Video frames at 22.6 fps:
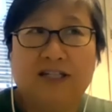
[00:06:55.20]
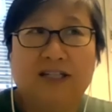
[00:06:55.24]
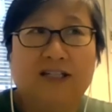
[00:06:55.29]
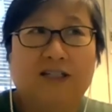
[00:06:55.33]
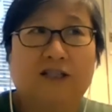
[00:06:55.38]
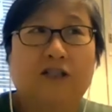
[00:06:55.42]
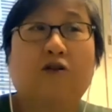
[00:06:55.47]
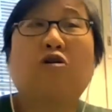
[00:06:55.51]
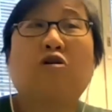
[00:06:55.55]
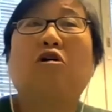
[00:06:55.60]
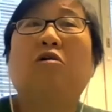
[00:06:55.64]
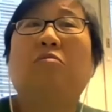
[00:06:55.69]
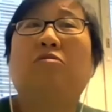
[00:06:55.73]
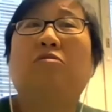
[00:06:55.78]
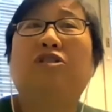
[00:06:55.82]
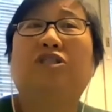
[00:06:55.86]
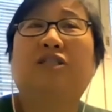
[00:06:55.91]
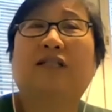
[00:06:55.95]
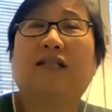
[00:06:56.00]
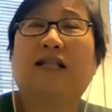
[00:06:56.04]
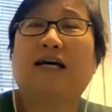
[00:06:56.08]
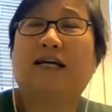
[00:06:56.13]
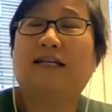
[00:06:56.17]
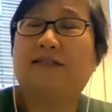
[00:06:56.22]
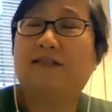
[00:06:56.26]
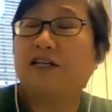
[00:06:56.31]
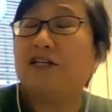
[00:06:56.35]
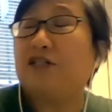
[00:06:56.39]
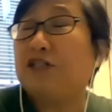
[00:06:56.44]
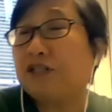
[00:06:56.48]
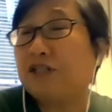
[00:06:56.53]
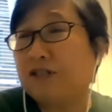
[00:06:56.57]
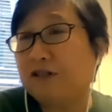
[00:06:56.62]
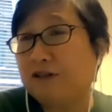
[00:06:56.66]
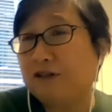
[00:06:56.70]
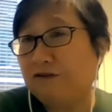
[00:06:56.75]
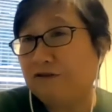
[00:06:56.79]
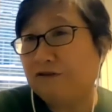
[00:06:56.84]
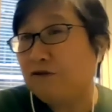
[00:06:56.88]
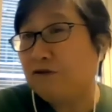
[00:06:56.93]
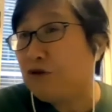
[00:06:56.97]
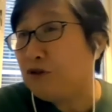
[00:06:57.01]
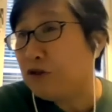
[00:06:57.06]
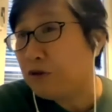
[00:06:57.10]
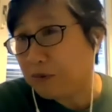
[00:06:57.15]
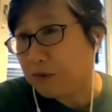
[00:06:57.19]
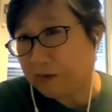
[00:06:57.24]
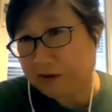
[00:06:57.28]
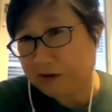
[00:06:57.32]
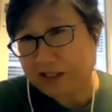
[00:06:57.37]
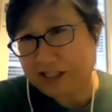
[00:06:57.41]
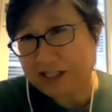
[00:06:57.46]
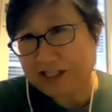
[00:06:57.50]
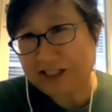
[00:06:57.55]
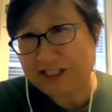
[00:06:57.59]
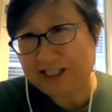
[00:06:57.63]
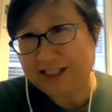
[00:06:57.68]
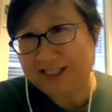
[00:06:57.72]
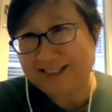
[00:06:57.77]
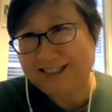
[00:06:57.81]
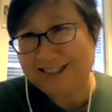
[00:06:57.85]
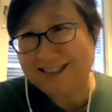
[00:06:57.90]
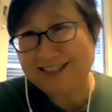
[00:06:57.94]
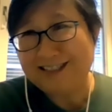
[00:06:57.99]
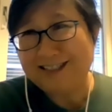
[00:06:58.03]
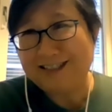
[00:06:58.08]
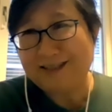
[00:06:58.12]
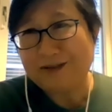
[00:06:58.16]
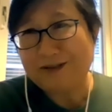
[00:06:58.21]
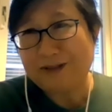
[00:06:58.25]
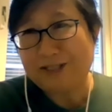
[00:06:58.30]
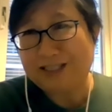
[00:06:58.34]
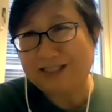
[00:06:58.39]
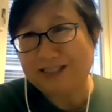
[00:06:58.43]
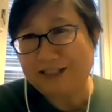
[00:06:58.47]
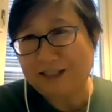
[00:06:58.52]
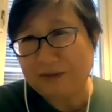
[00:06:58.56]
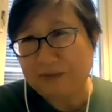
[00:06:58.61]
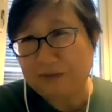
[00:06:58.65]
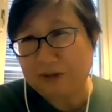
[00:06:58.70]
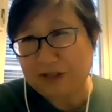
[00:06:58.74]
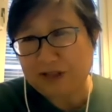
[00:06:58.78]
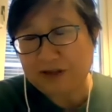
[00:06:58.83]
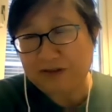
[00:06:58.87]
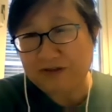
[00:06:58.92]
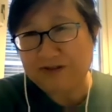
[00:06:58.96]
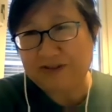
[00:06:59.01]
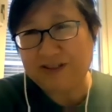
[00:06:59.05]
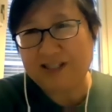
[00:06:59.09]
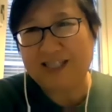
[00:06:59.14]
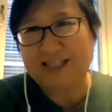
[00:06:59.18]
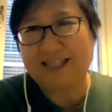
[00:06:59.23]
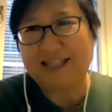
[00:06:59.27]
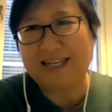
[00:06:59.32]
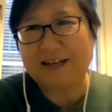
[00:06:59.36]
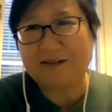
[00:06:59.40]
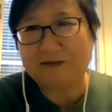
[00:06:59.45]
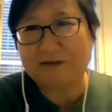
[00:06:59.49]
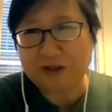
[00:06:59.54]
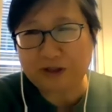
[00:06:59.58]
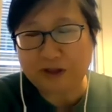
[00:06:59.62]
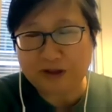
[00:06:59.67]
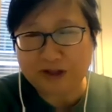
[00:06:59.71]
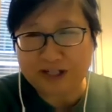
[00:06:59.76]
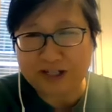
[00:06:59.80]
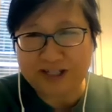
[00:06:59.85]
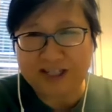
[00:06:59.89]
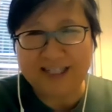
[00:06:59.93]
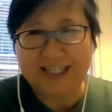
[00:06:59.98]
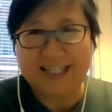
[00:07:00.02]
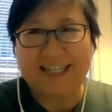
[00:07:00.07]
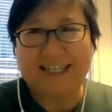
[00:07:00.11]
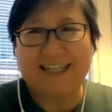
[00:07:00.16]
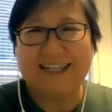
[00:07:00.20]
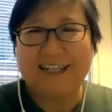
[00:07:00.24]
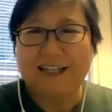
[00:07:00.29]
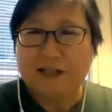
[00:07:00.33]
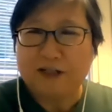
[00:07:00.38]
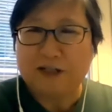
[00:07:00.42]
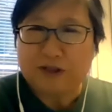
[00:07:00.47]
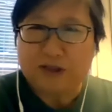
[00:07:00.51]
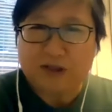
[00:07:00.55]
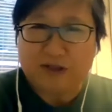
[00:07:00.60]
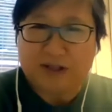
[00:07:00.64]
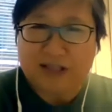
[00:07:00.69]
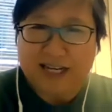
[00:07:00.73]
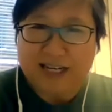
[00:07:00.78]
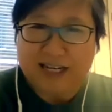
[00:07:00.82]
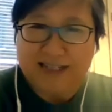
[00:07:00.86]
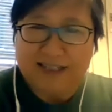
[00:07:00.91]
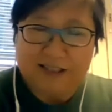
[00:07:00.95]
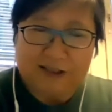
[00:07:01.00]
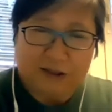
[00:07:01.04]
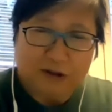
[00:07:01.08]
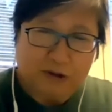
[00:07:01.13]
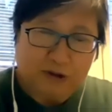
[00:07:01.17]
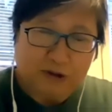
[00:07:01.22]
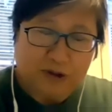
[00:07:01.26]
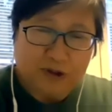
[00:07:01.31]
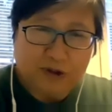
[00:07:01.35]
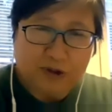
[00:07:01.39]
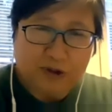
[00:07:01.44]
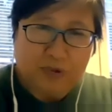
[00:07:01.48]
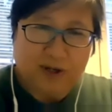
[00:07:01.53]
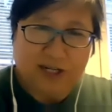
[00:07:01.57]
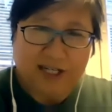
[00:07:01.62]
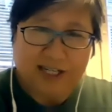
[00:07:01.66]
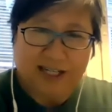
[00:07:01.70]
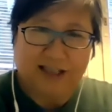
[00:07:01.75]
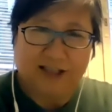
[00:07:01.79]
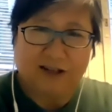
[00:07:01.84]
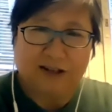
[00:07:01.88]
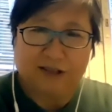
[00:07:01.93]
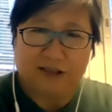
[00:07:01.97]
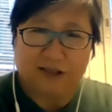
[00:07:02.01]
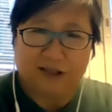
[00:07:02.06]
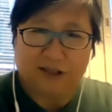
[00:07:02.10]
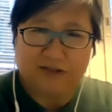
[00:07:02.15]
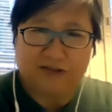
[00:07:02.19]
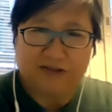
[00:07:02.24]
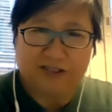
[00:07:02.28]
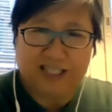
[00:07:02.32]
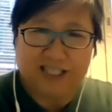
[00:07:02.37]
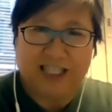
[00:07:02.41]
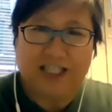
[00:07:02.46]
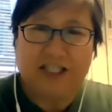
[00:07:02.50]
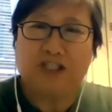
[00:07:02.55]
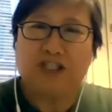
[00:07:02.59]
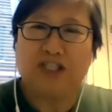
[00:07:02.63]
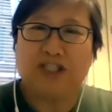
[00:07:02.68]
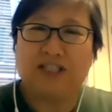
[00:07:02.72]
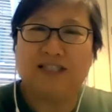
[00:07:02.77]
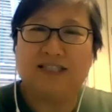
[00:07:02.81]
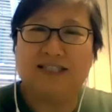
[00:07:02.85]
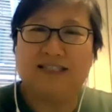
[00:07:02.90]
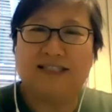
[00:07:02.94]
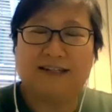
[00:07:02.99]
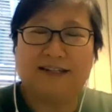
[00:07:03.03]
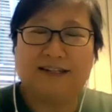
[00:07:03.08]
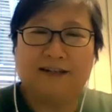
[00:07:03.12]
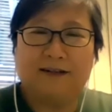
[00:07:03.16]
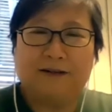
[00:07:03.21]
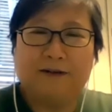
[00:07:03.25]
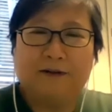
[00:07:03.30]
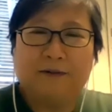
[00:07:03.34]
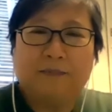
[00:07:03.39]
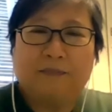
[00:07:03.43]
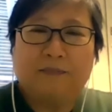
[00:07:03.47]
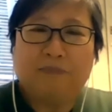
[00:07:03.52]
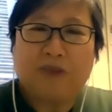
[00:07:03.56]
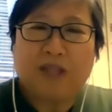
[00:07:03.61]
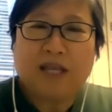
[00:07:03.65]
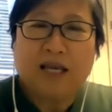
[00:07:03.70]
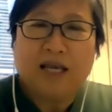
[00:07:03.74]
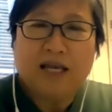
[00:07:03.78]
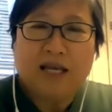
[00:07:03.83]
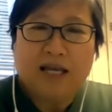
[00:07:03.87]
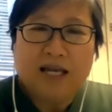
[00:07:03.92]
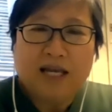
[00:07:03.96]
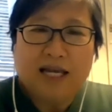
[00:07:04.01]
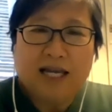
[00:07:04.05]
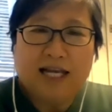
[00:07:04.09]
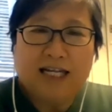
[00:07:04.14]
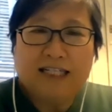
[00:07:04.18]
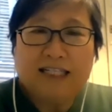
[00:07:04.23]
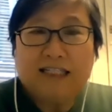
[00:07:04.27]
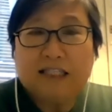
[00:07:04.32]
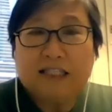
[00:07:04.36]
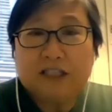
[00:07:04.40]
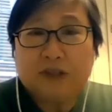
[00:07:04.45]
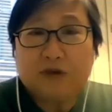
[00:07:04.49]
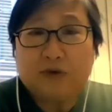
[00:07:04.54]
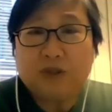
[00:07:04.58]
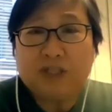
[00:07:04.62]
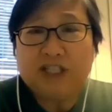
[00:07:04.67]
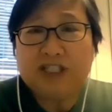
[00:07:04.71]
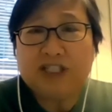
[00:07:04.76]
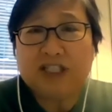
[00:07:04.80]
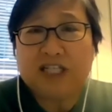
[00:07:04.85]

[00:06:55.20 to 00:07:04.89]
the commercialization of food production in terms of livestock herding. So there is also quite a lot of tensions there. And in the Swedish